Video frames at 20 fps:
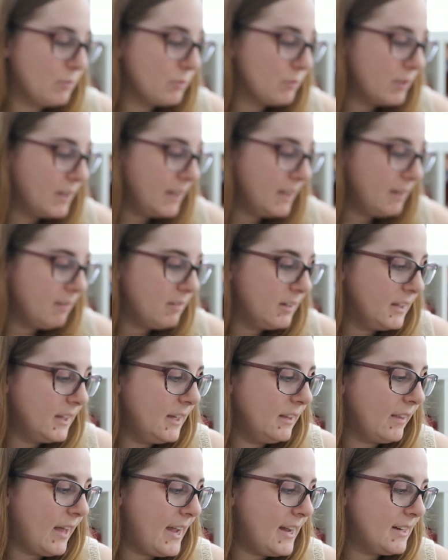really,
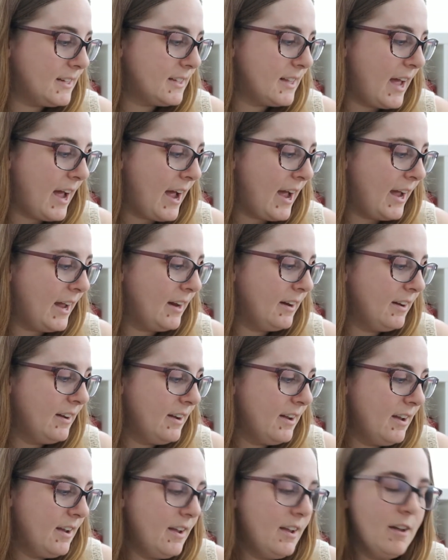really liked that.
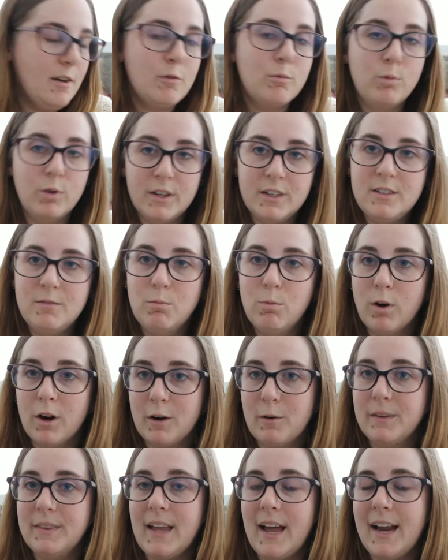Would
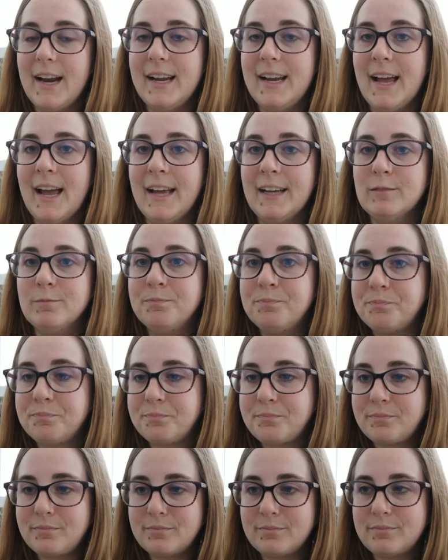work with that again.
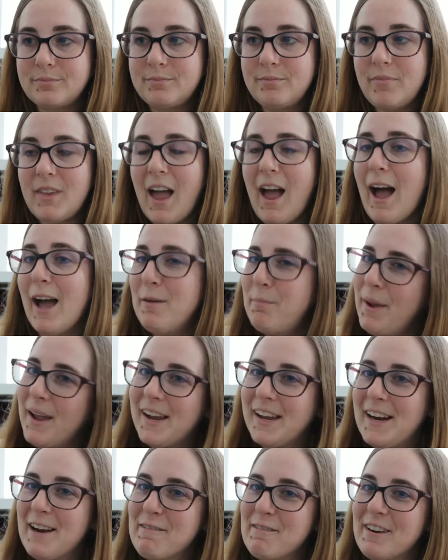I'd
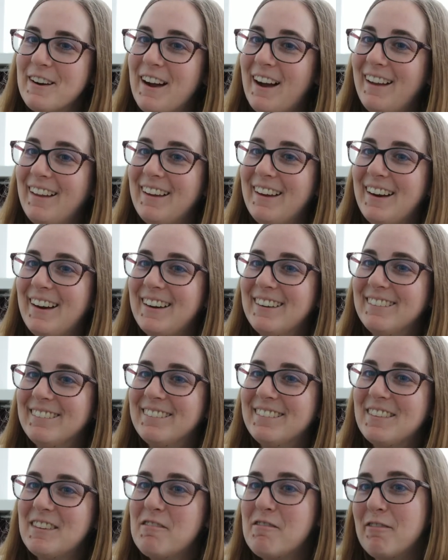pick a different color
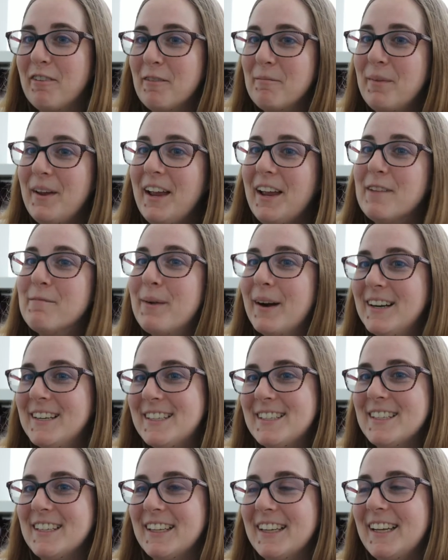for me
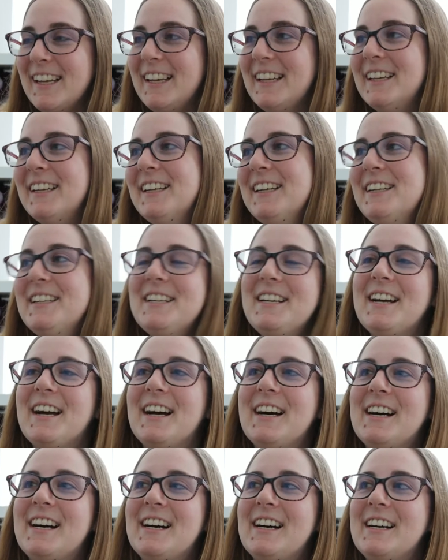personally.
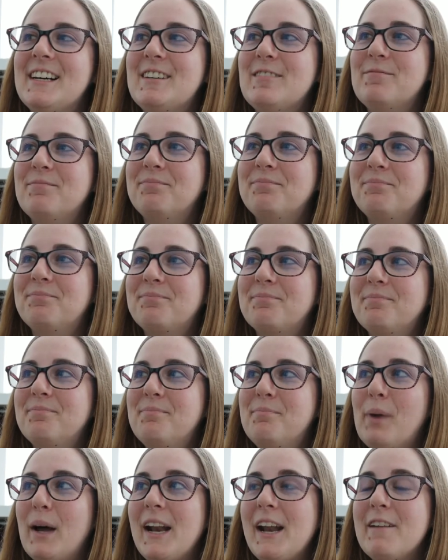Um,
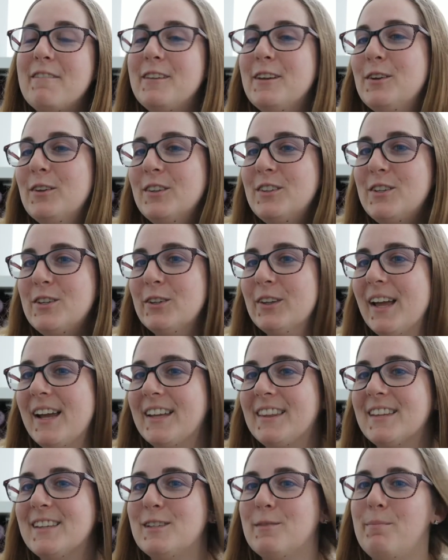but if you do
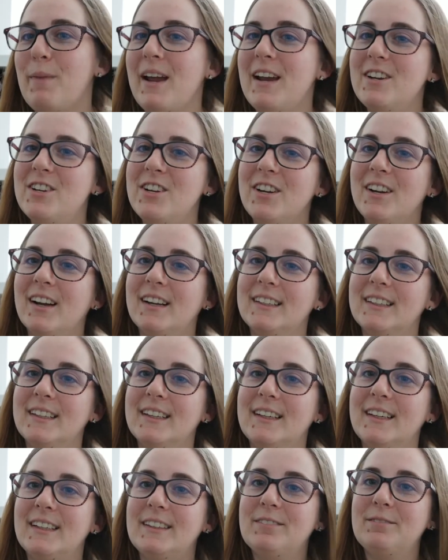like this beigey
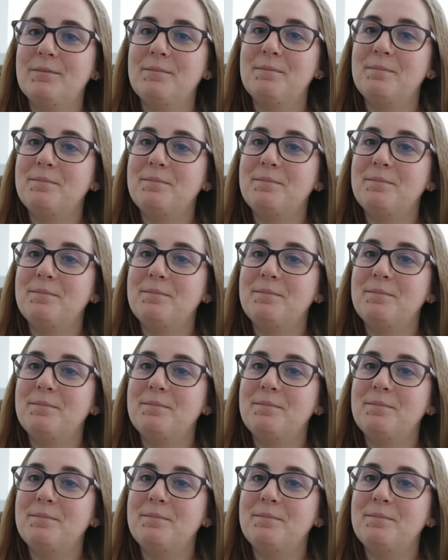color,